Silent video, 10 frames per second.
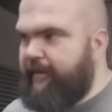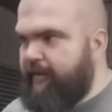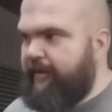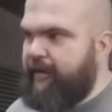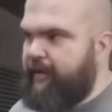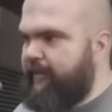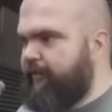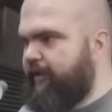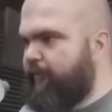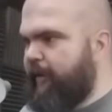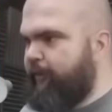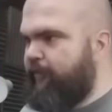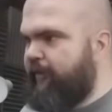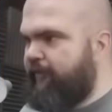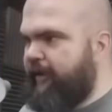So it gets the main grid. When I
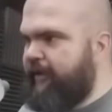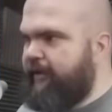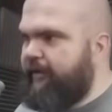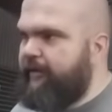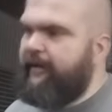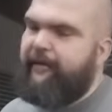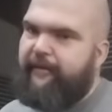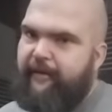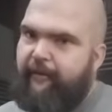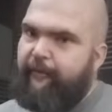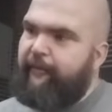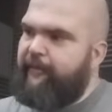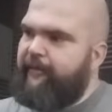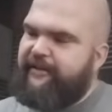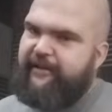move it over here, it goes, oh,
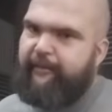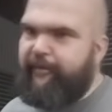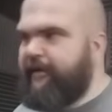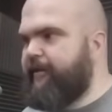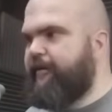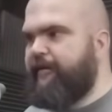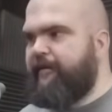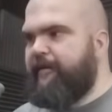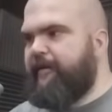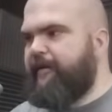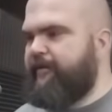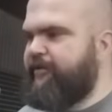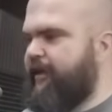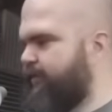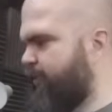there's a subgrid here, and it
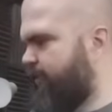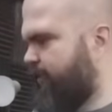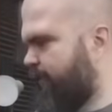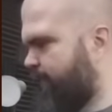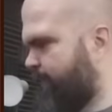tries to put it on there.